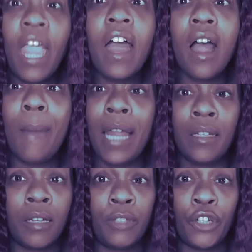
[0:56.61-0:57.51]
I
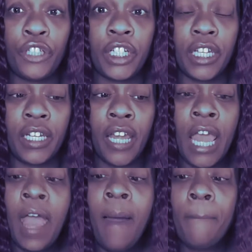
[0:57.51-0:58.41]
love jerk chicken,
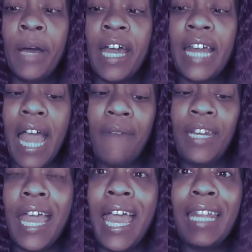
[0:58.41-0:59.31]
but I
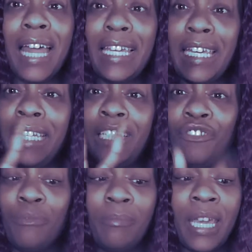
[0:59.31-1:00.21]
haven't had like any
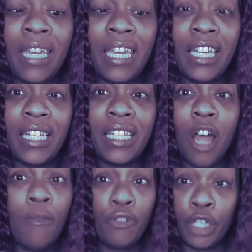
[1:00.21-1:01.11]
Jamaican
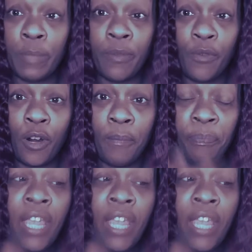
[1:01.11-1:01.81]
soft drinks before.